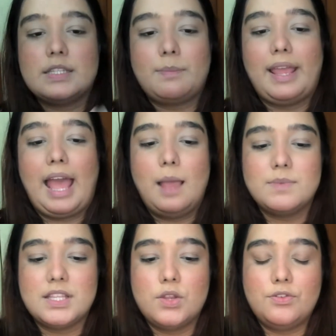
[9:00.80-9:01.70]
my
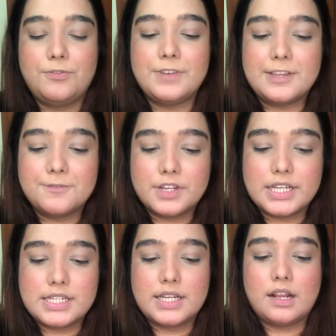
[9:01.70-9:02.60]
absolute
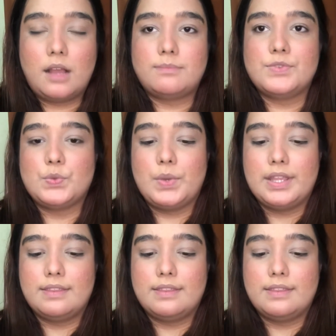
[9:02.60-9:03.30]
favorite. It comes with